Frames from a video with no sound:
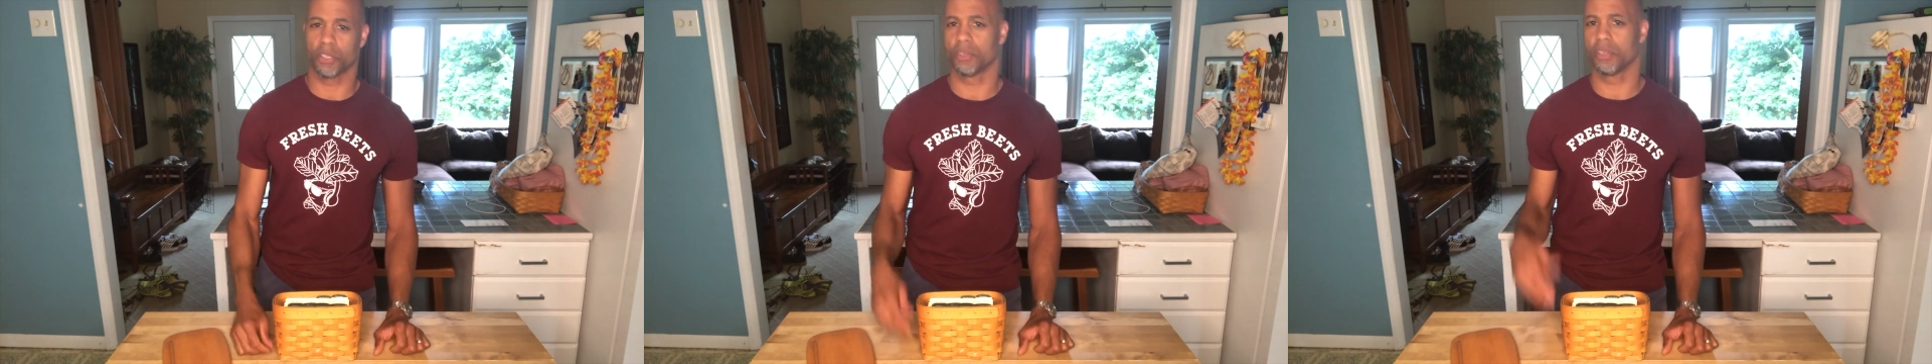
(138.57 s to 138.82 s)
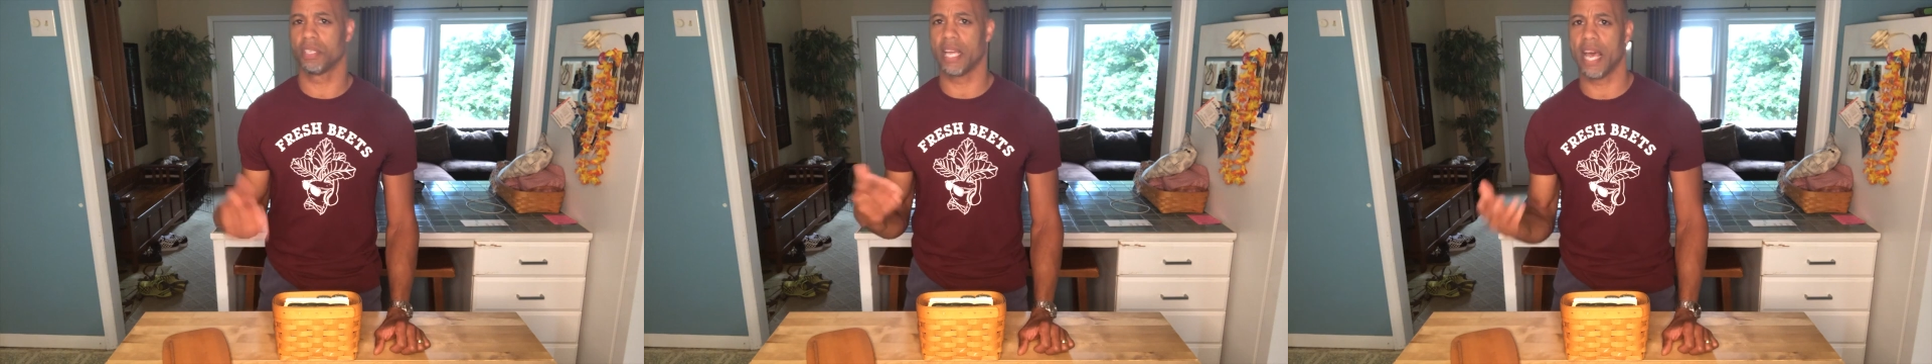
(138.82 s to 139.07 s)
or
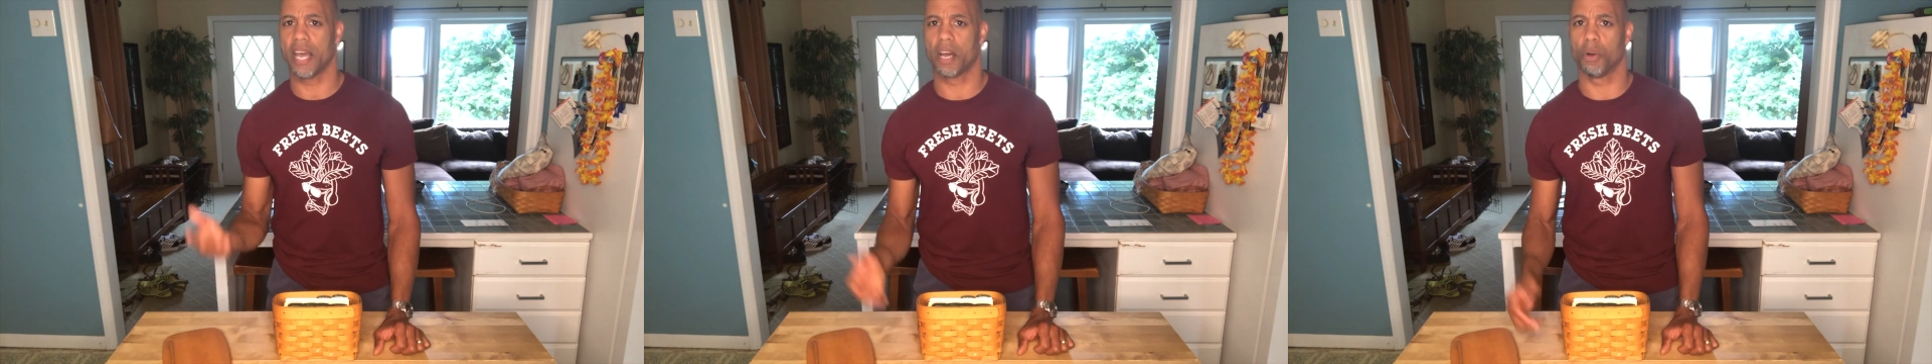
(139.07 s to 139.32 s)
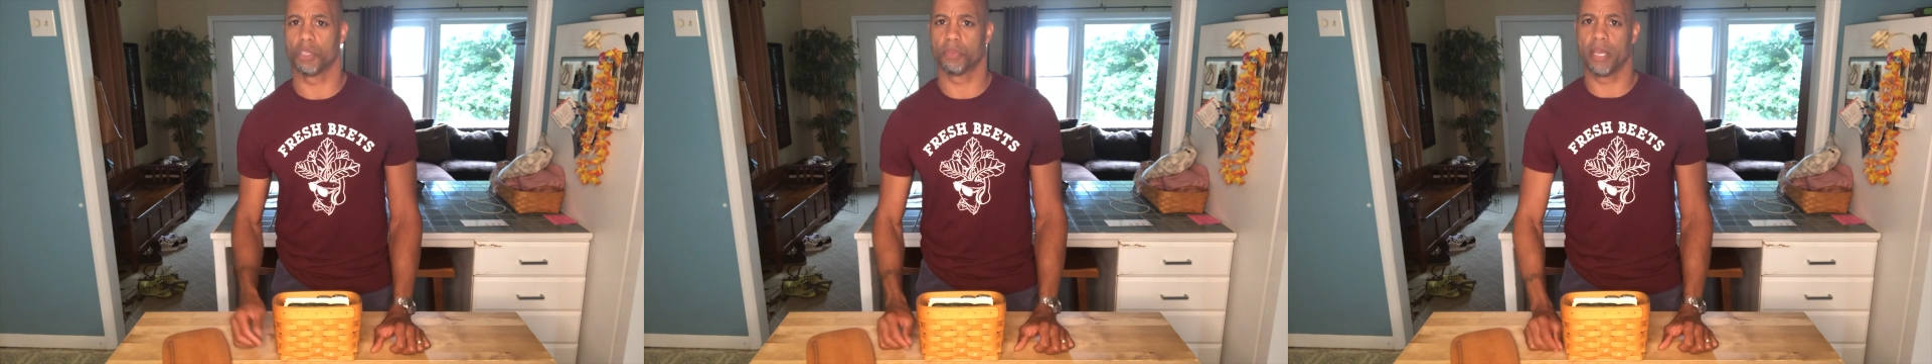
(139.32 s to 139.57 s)
their dad
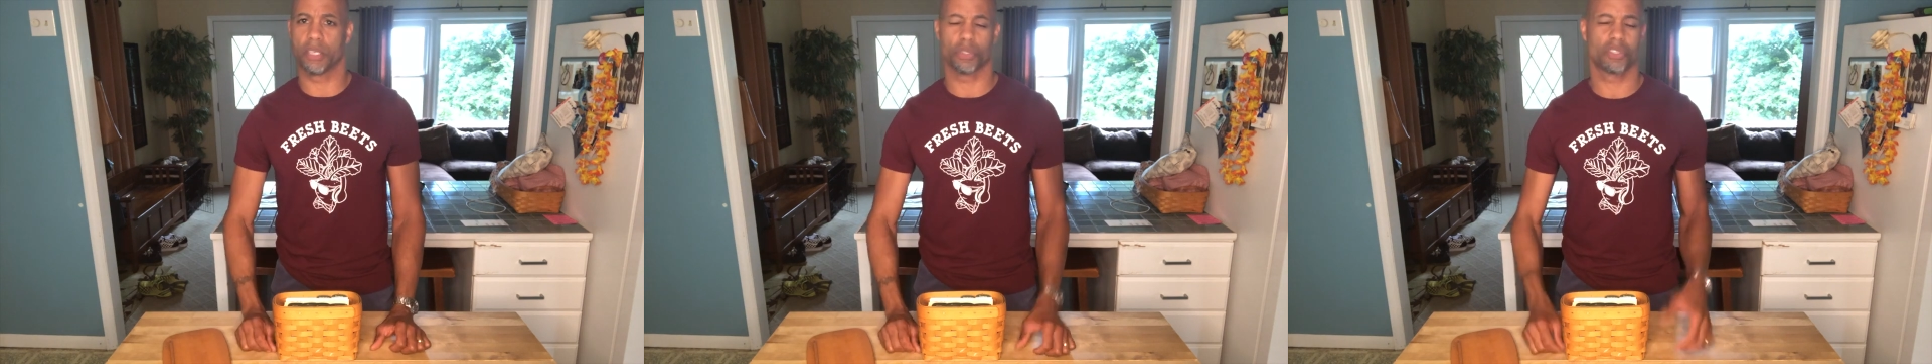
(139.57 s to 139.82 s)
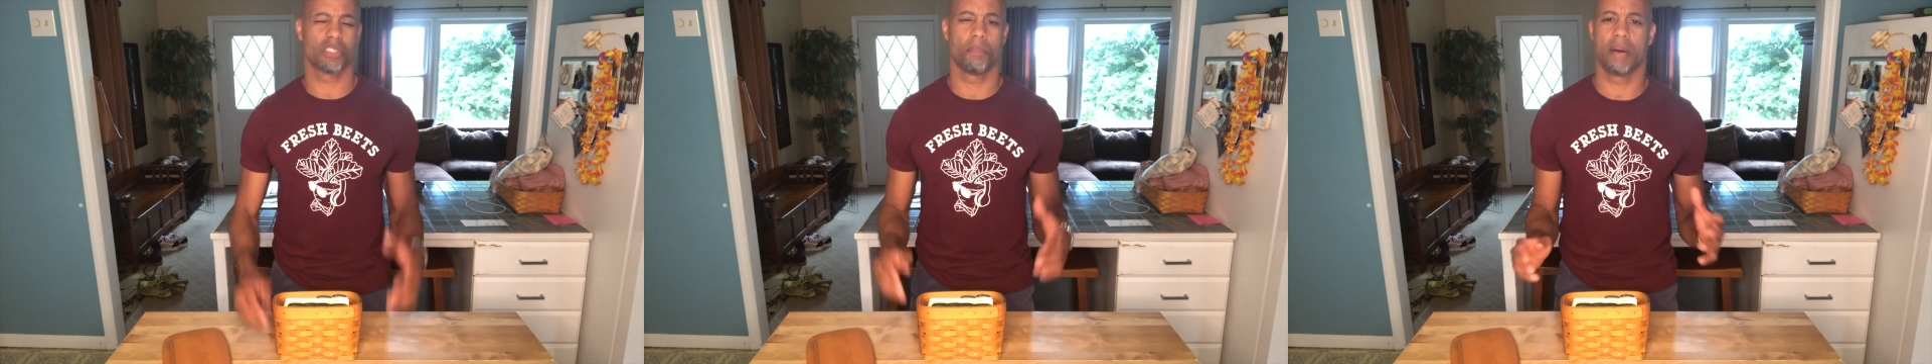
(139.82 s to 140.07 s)
always makes or
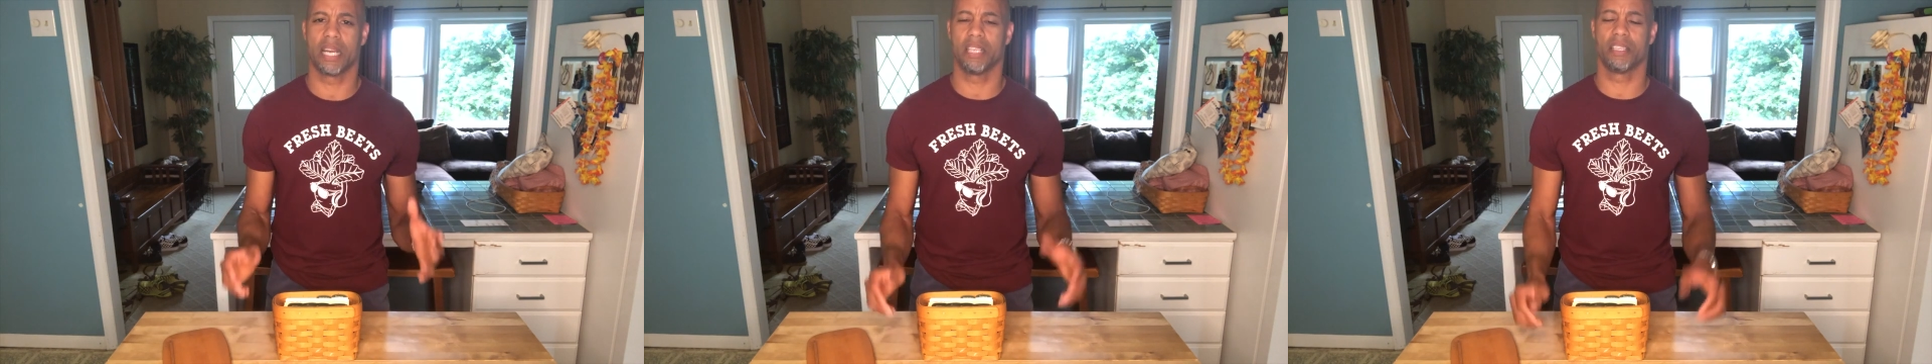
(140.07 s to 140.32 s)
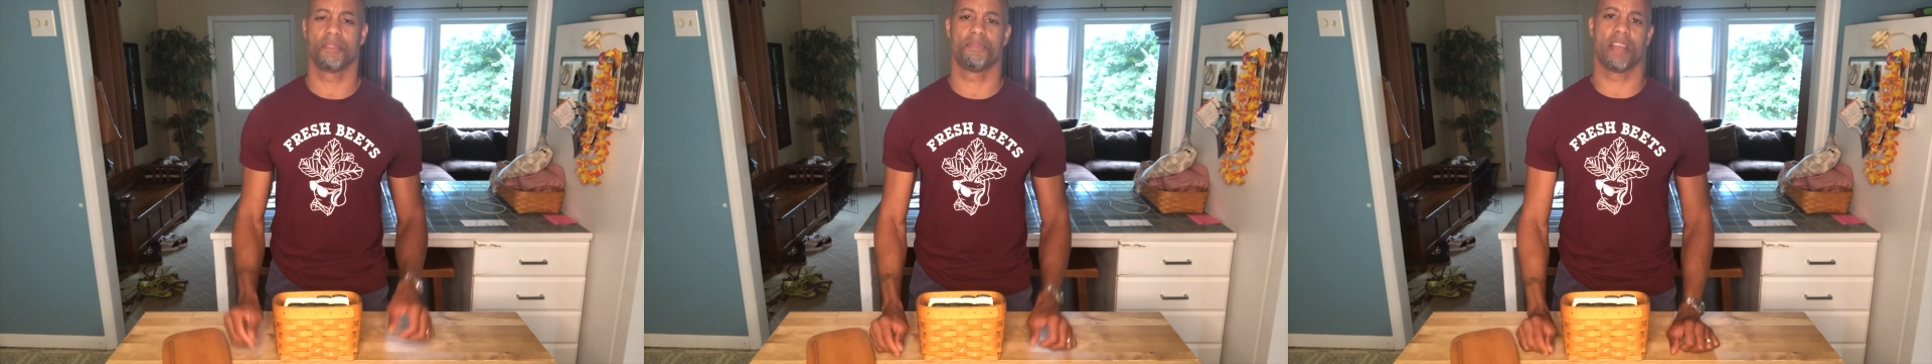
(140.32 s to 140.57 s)
somebody
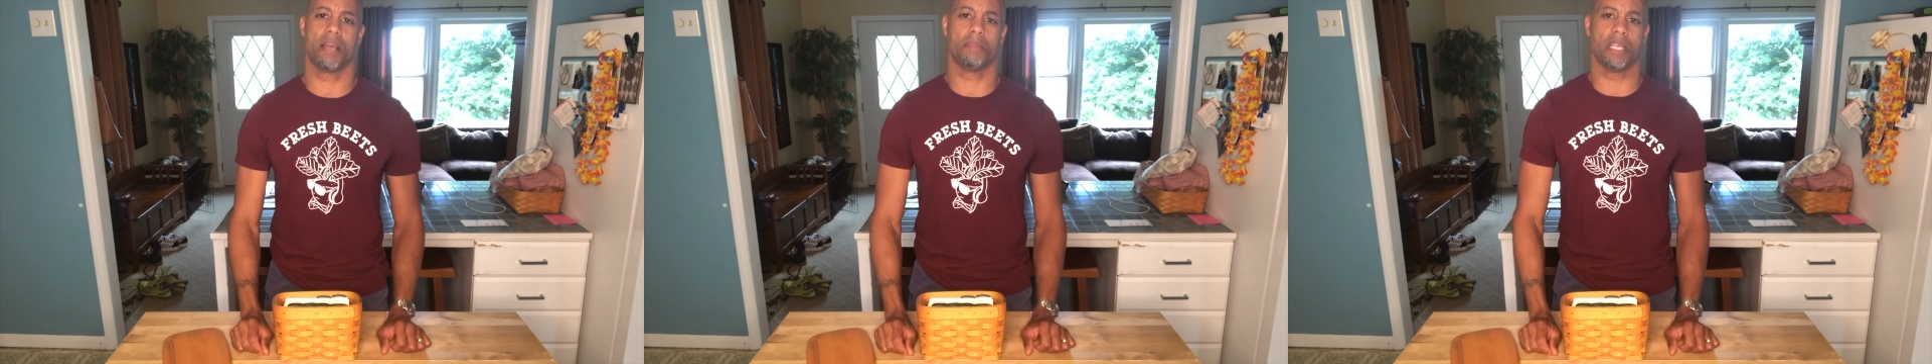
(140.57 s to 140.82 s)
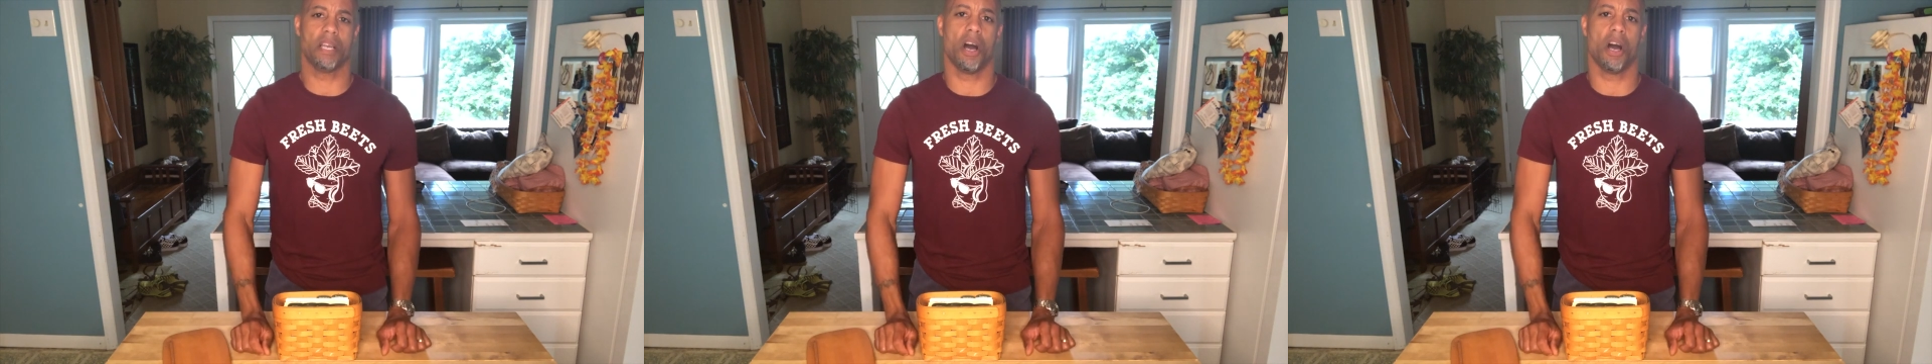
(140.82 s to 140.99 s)
in their family